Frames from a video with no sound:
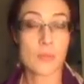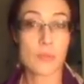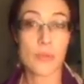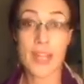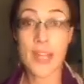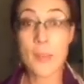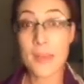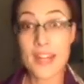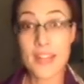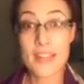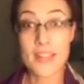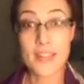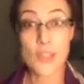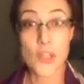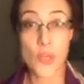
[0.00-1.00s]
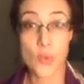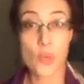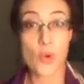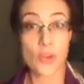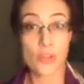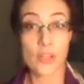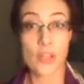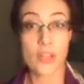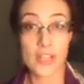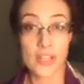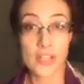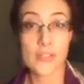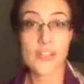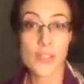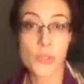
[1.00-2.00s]
bring up anything that you want an
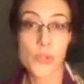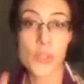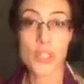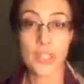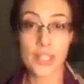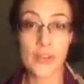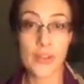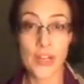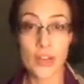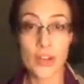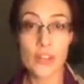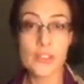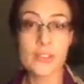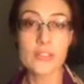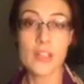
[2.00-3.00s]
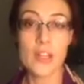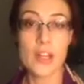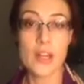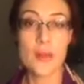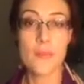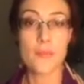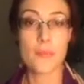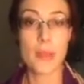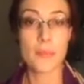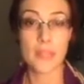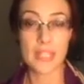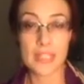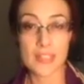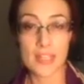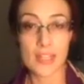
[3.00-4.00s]
individual clearing on. I'm
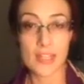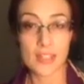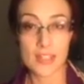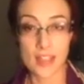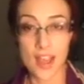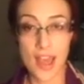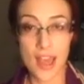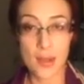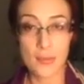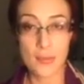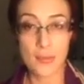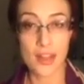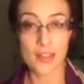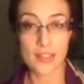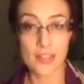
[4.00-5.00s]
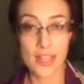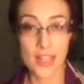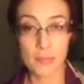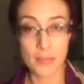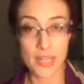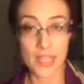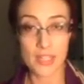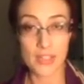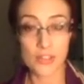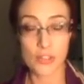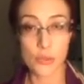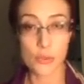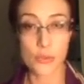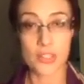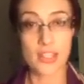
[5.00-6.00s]
going to set aside about 10 minutes
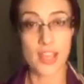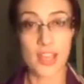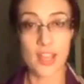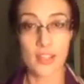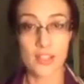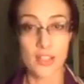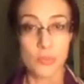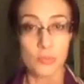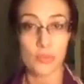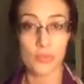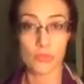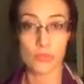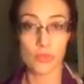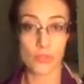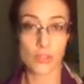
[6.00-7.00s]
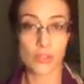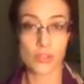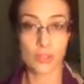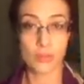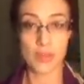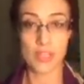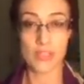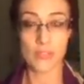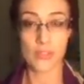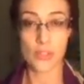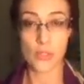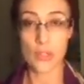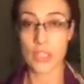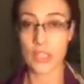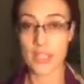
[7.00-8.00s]
towards the ends and we'll do some
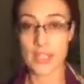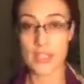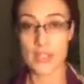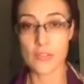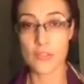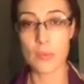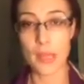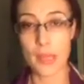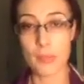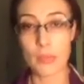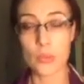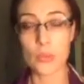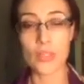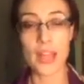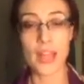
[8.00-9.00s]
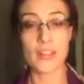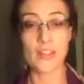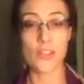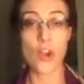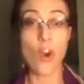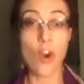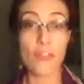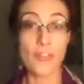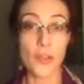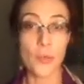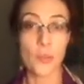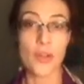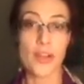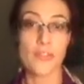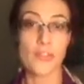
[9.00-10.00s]
individual clears for people. And often
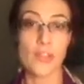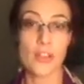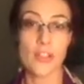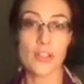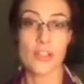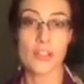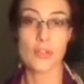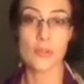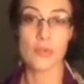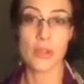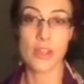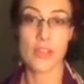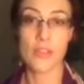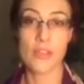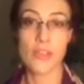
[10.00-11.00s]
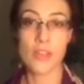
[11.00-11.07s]
what I've noticed with